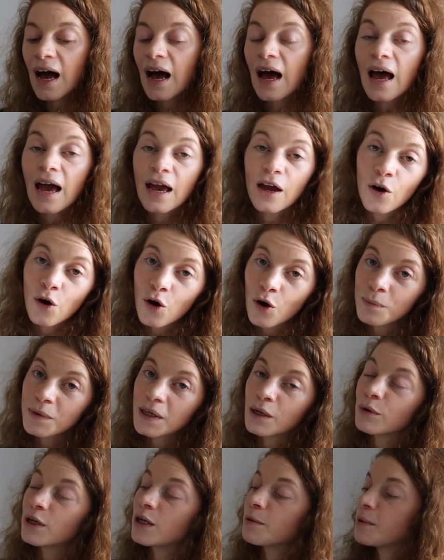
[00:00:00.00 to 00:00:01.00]
I hope
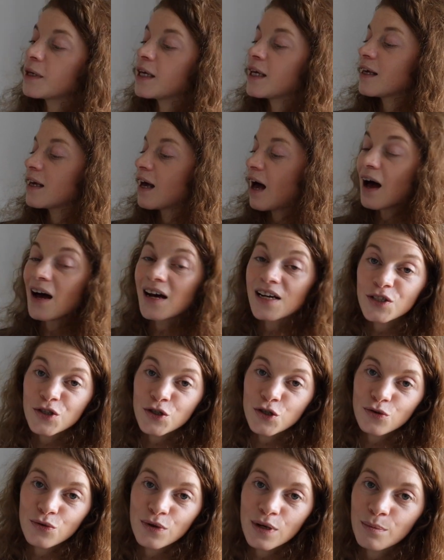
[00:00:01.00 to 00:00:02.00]
they will be
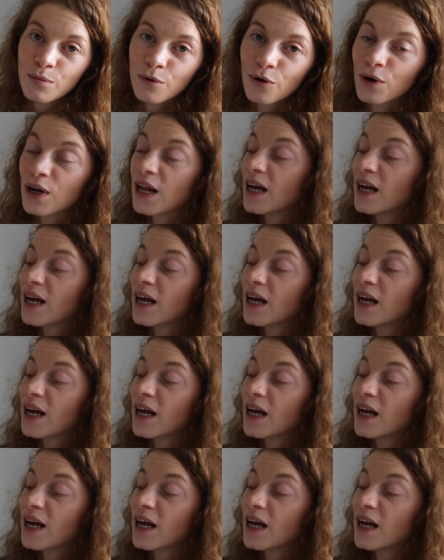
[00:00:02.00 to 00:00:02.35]
as durable